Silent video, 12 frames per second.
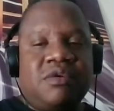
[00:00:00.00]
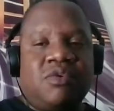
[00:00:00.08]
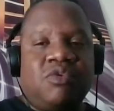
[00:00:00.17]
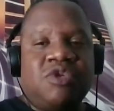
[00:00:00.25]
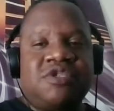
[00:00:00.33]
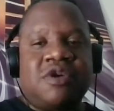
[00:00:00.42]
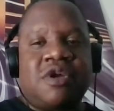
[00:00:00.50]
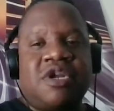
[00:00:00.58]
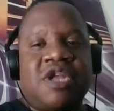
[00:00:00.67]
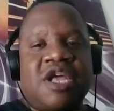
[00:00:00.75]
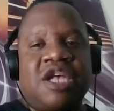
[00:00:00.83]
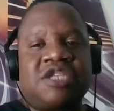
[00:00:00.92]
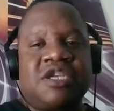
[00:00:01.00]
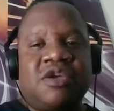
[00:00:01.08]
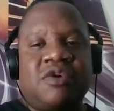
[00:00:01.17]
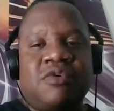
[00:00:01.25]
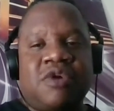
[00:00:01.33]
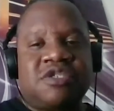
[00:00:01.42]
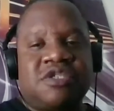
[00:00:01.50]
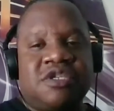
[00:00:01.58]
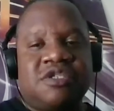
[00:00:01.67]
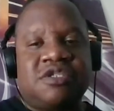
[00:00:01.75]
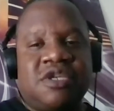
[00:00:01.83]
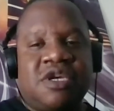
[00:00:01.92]
we started asking
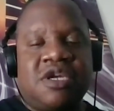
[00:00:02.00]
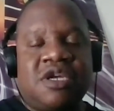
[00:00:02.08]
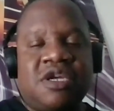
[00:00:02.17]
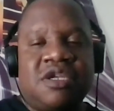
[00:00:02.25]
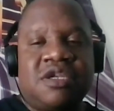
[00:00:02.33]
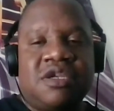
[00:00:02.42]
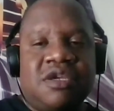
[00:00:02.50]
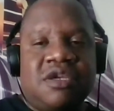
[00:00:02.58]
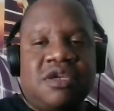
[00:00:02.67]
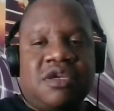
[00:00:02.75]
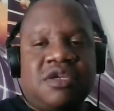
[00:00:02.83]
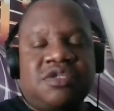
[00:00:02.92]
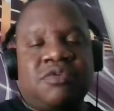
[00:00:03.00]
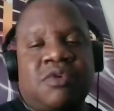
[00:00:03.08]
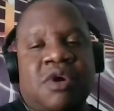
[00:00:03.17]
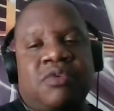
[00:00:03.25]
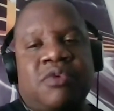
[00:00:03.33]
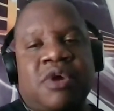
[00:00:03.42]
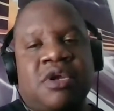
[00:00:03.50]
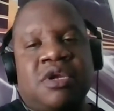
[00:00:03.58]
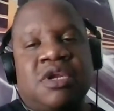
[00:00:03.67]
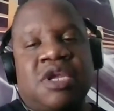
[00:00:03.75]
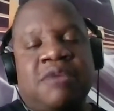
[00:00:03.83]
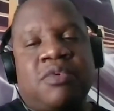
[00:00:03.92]
questions to our record
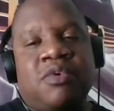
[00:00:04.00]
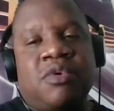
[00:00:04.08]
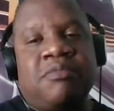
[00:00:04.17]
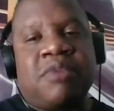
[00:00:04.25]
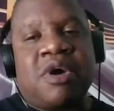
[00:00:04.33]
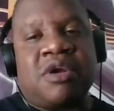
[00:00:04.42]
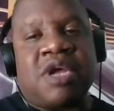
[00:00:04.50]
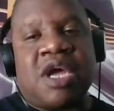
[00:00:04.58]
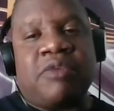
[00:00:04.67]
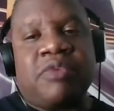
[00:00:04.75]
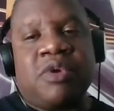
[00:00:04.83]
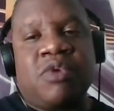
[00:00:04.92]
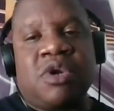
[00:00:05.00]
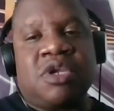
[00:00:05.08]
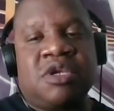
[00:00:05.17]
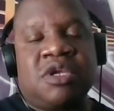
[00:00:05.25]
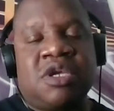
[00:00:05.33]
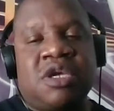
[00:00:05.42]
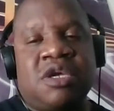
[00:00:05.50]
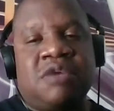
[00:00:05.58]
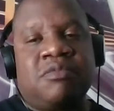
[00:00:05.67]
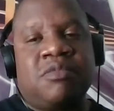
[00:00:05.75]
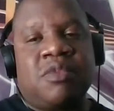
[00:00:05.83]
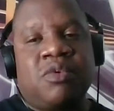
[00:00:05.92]
label about how we wanted to
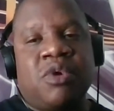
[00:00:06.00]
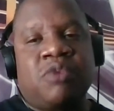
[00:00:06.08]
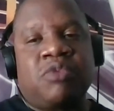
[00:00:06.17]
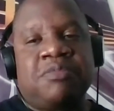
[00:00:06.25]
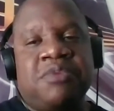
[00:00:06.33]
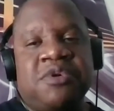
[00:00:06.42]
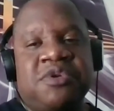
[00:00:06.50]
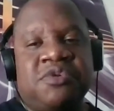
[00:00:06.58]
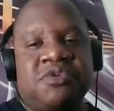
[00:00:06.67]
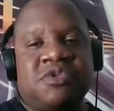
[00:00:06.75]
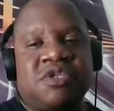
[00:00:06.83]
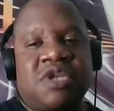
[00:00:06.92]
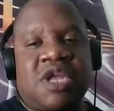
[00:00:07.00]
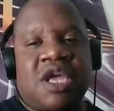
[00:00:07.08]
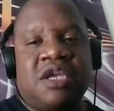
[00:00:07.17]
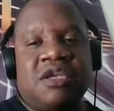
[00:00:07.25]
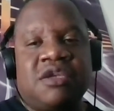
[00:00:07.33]
work with producers like